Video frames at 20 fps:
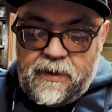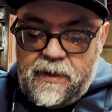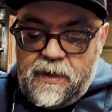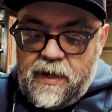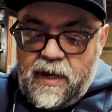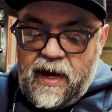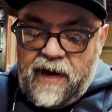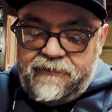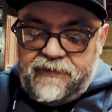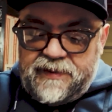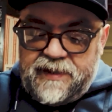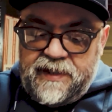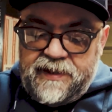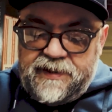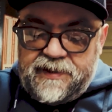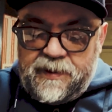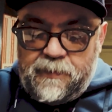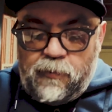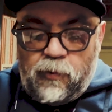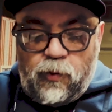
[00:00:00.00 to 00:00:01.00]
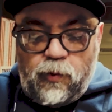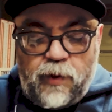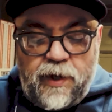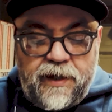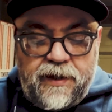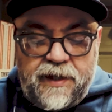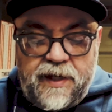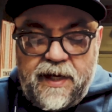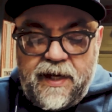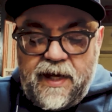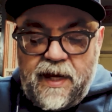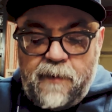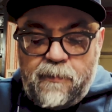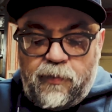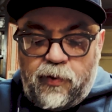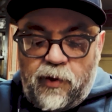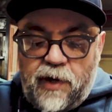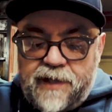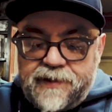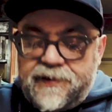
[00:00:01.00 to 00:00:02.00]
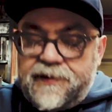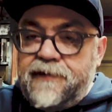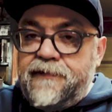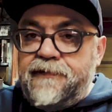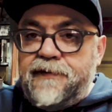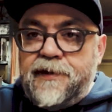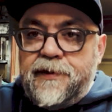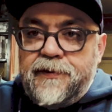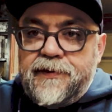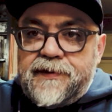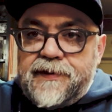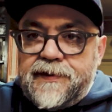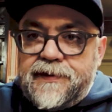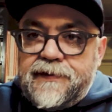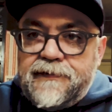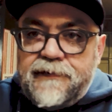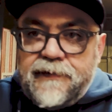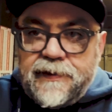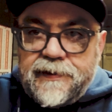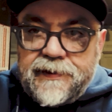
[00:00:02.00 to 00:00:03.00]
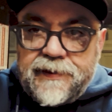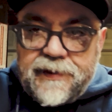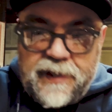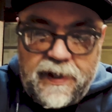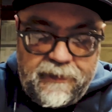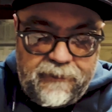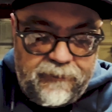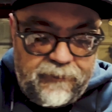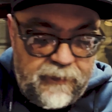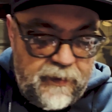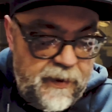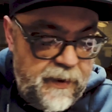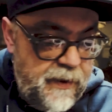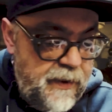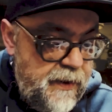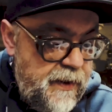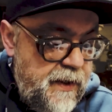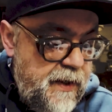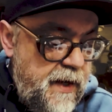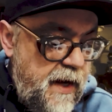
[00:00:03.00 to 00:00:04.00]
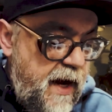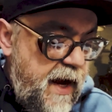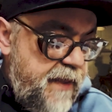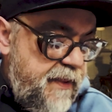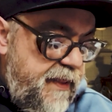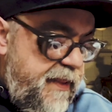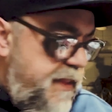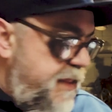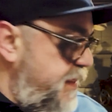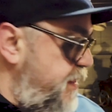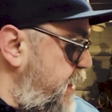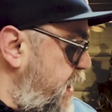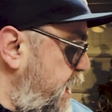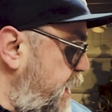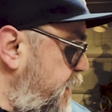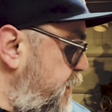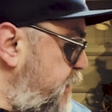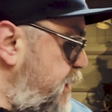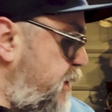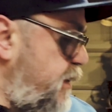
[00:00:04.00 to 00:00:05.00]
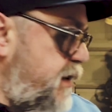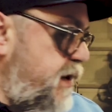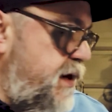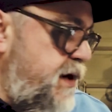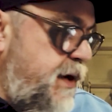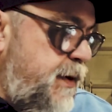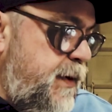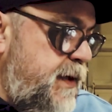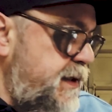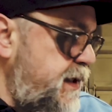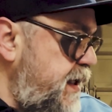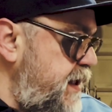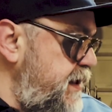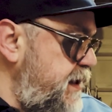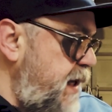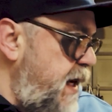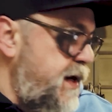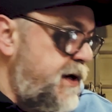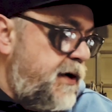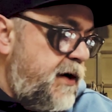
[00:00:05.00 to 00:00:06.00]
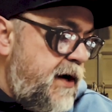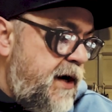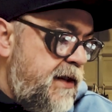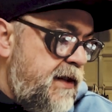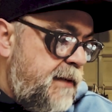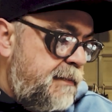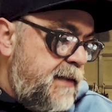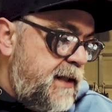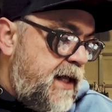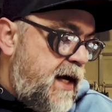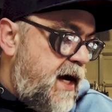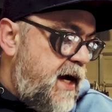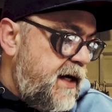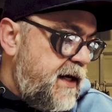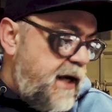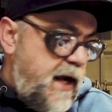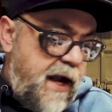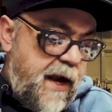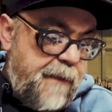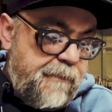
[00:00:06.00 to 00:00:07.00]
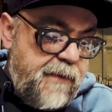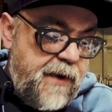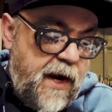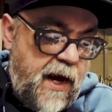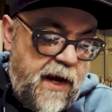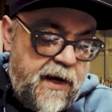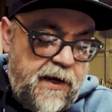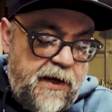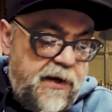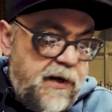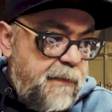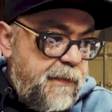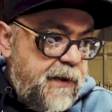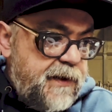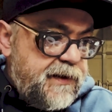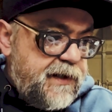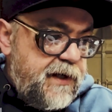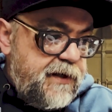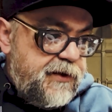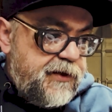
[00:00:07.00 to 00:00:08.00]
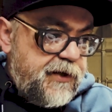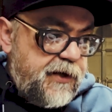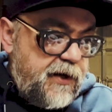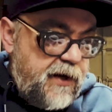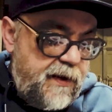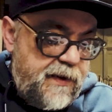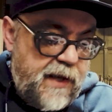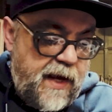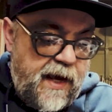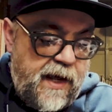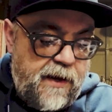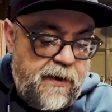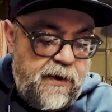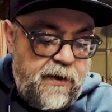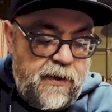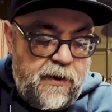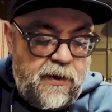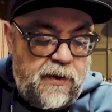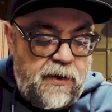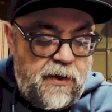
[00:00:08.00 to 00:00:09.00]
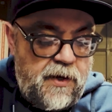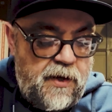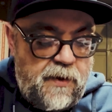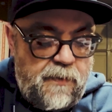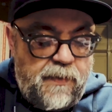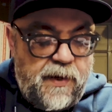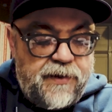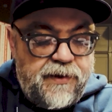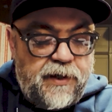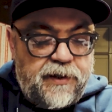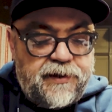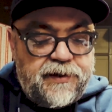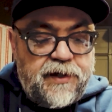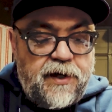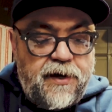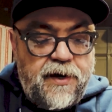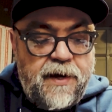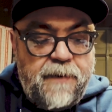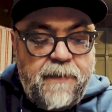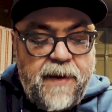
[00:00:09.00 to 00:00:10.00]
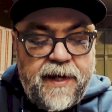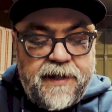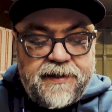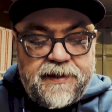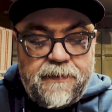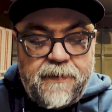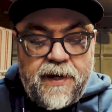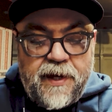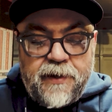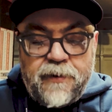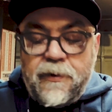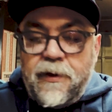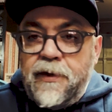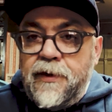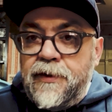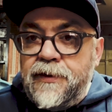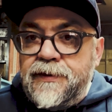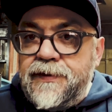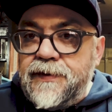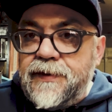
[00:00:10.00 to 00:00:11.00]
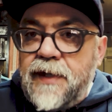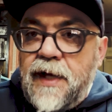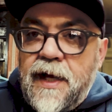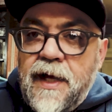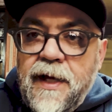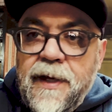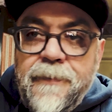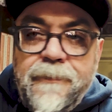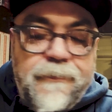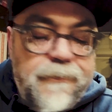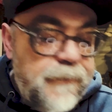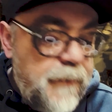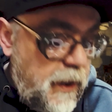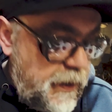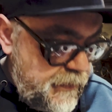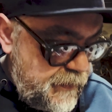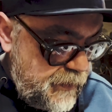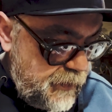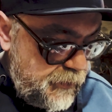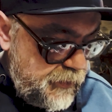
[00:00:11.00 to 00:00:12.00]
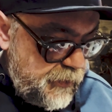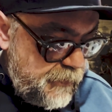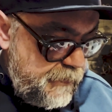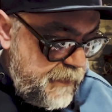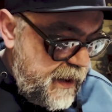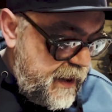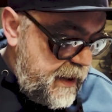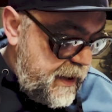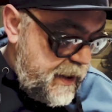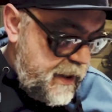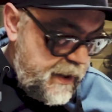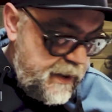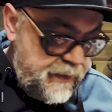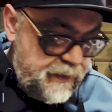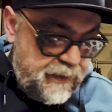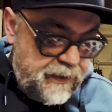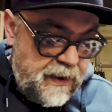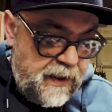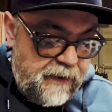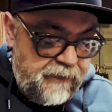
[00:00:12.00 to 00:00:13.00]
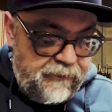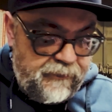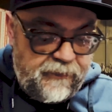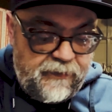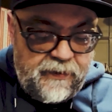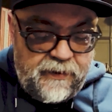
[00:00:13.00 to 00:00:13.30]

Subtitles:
I've seen some really impressive uses of this stuff. I think they're the newest contender on the block. I'm not 100% sure on that, but they're starting to make some inroads on social media and stuff.